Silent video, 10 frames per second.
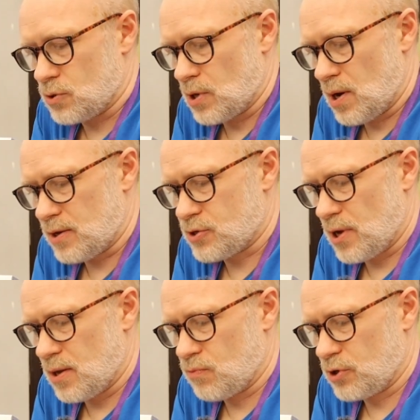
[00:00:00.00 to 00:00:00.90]
So let's
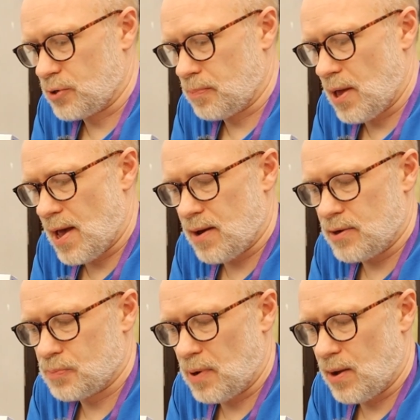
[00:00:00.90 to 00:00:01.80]
say the Russian player
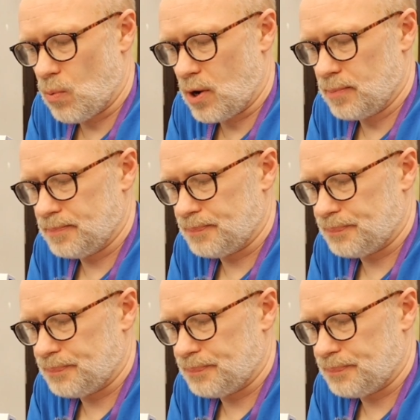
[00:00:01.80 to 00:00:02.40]
is player 1.